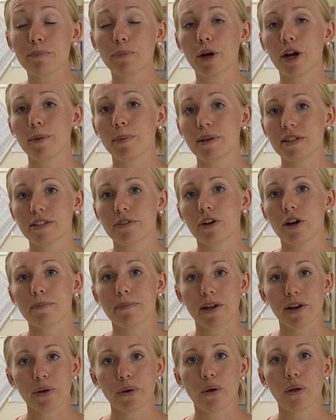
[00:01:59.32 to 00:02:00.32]
purpose of our
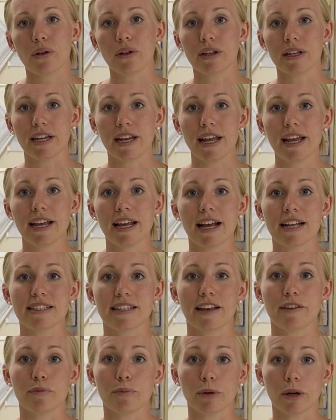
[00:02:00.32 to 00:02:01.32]
medical clinic, as
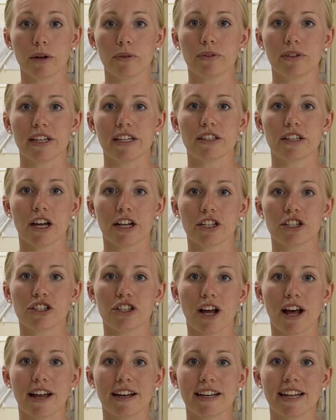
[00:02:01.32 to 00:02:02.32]
I've briefly touched
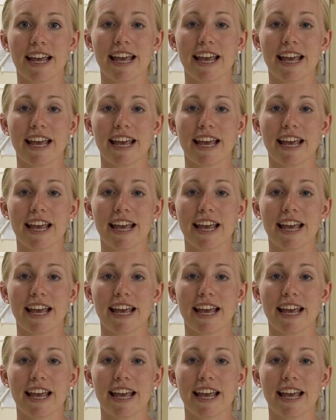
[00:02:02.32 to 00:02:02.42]
on,